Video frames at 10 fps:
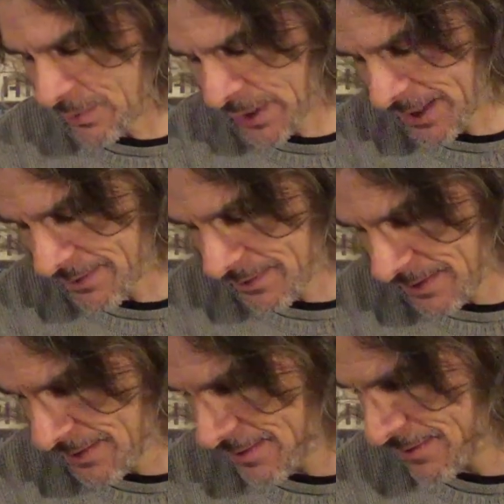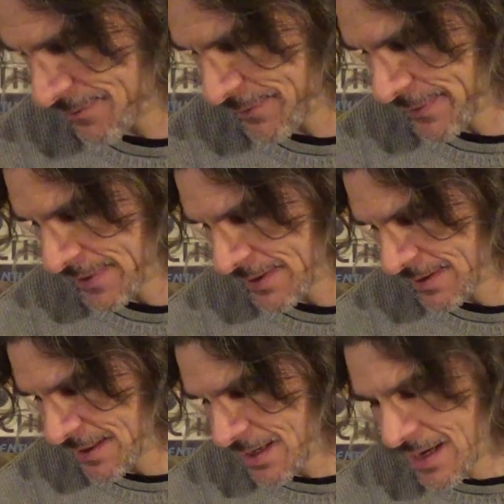but
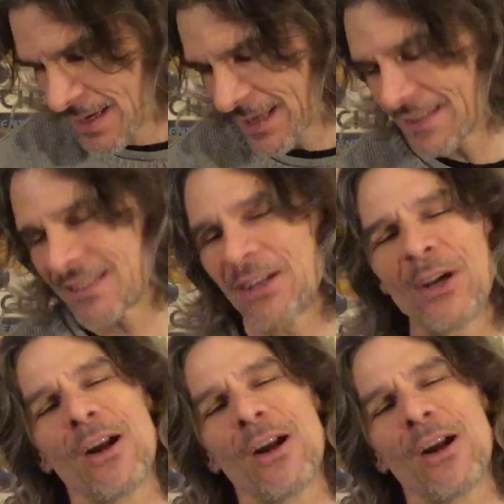considering